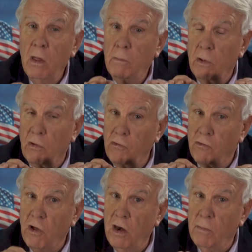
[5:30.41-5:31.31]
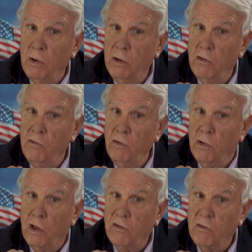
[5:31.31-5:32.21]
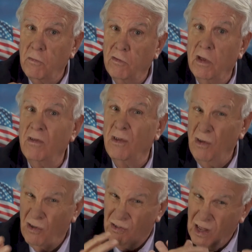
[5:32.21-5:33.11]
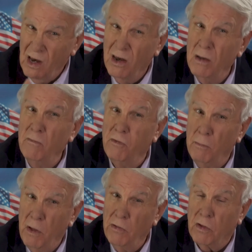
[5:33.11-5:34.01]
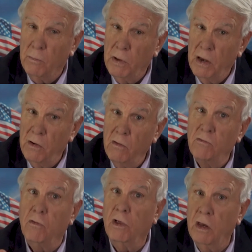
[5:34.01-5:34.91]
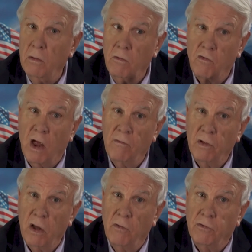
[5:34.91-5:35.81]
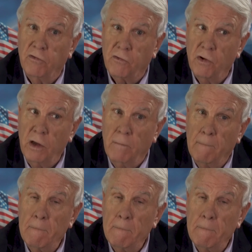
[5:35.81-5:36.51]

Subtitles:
because you're trying to bring those new customers in, so you're stealing them from other competitors or getting them driving off the street.